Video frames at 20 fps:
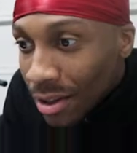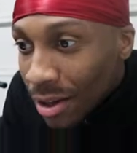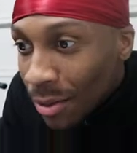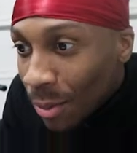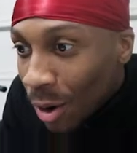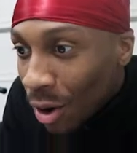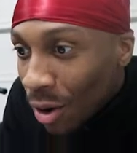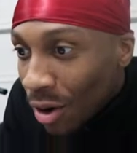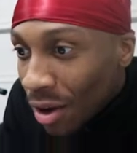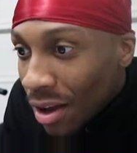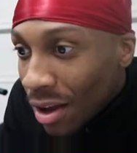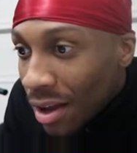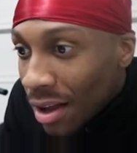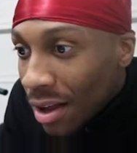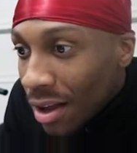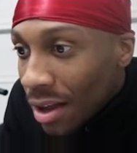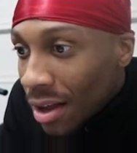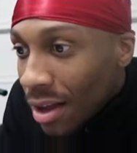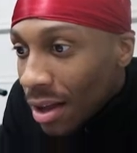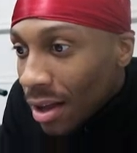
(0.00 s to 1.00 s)
Come on.
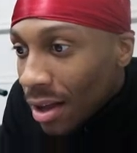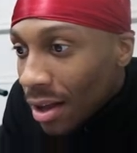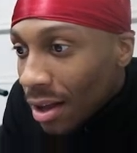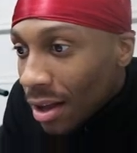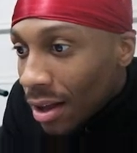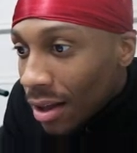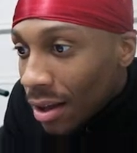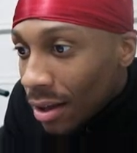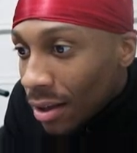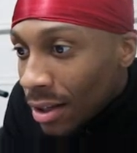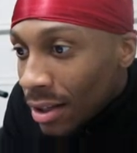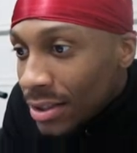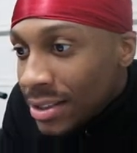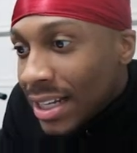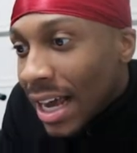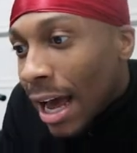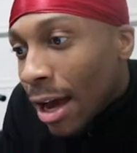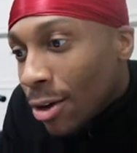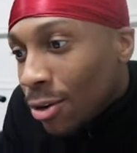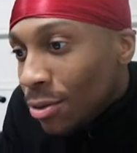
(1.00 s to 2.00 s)
Good
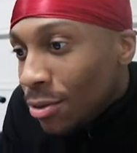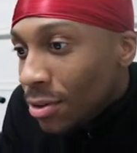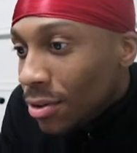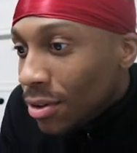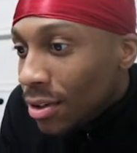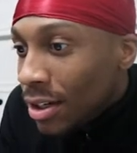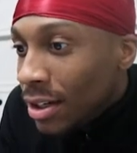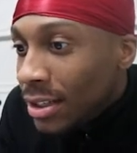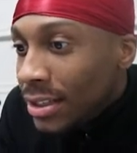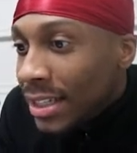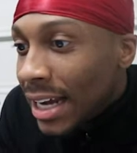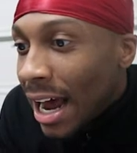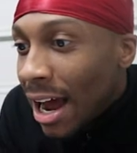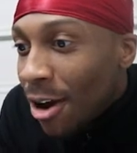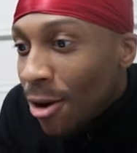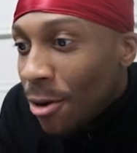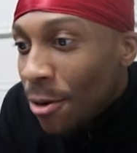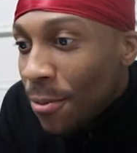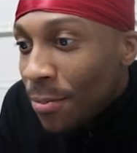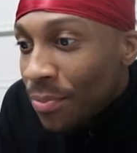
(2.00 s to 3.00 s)
tackle. Good
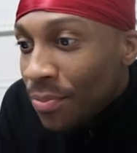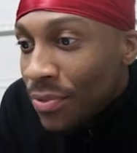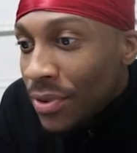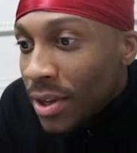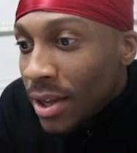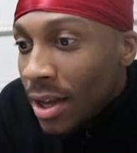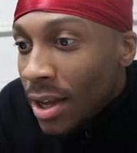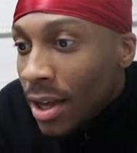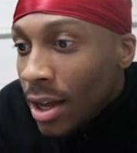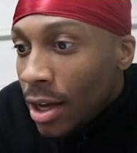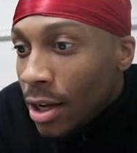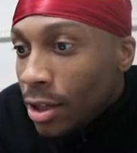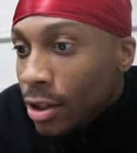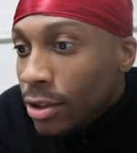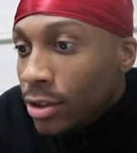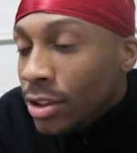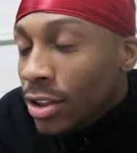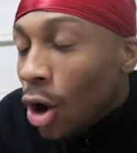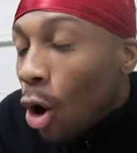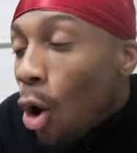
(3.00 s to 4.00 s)
tackle.
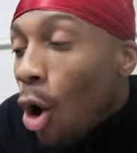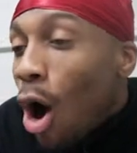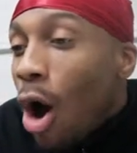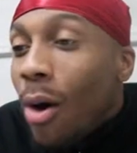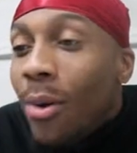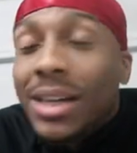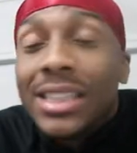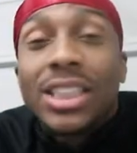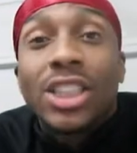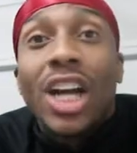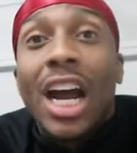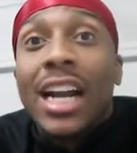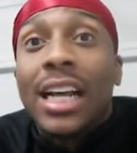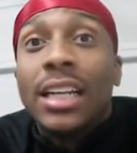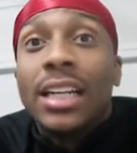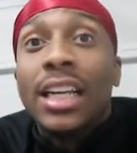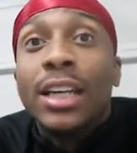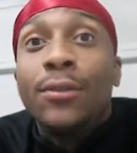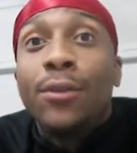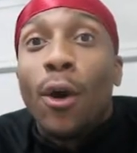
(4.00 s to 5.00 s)
Don't always try
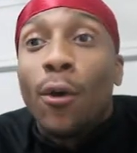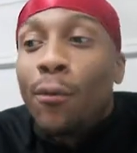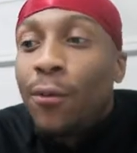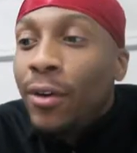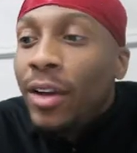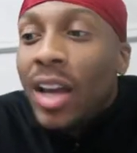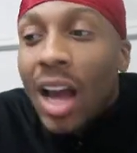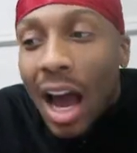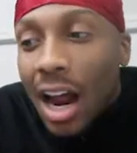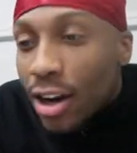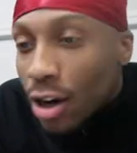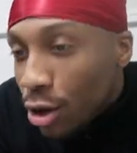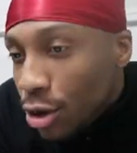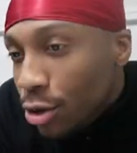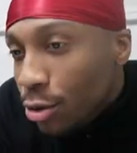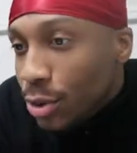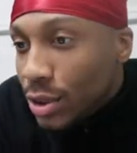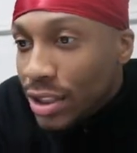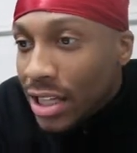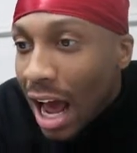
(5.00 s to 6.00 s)
to leave your feet. I know
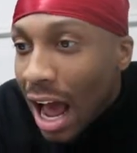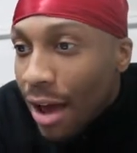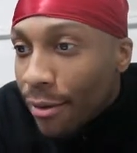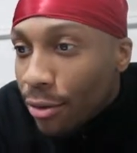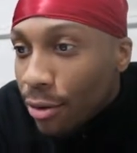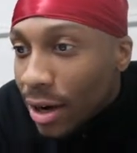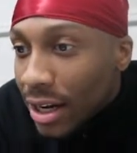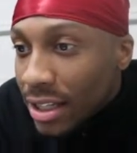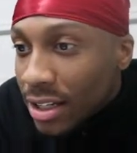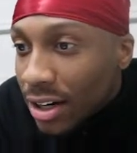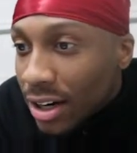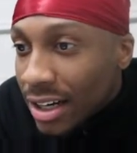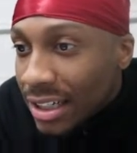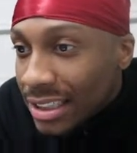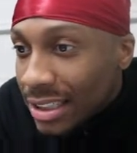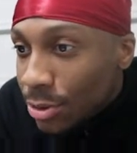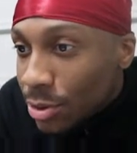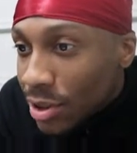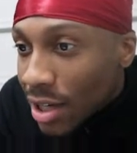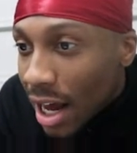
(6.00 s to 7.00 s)
you was diving right there
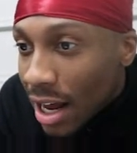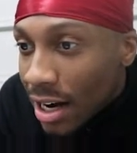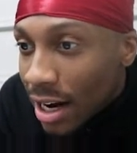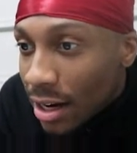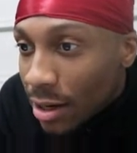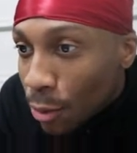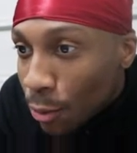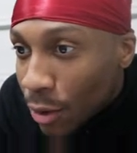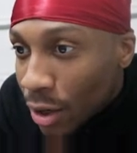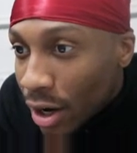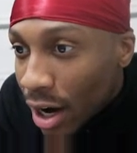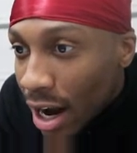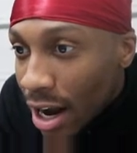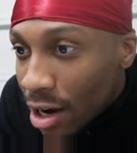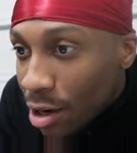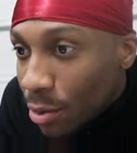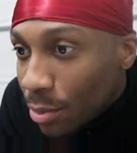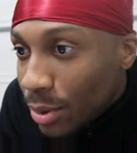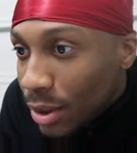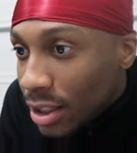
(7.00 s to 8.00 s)
because he was kind of at a weird
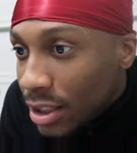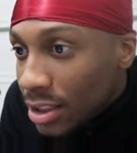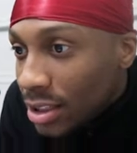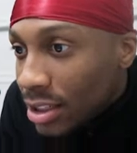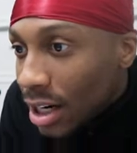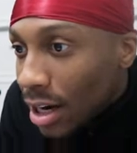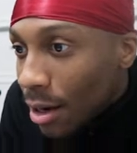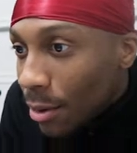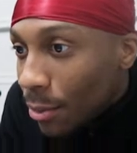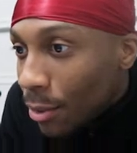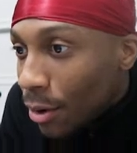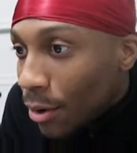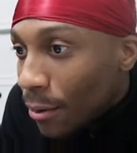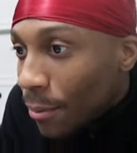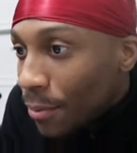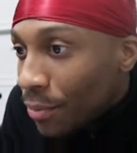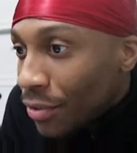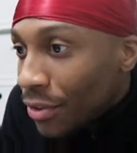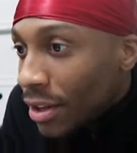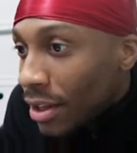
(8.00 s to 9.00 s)
angle, but good job, bro.
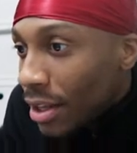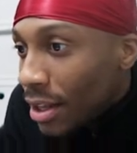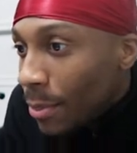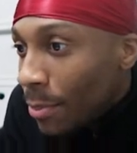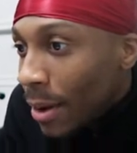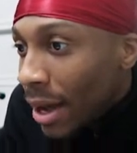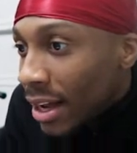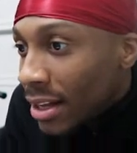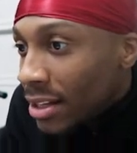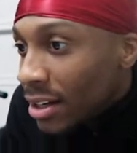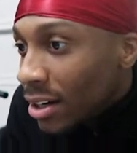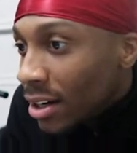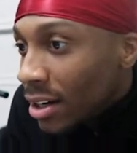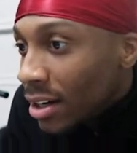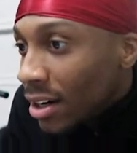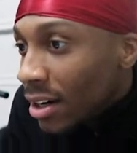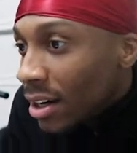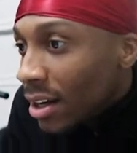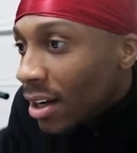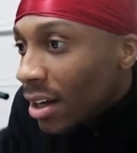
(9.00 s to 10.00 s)
Get back
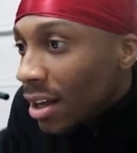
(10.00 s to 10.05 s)
there.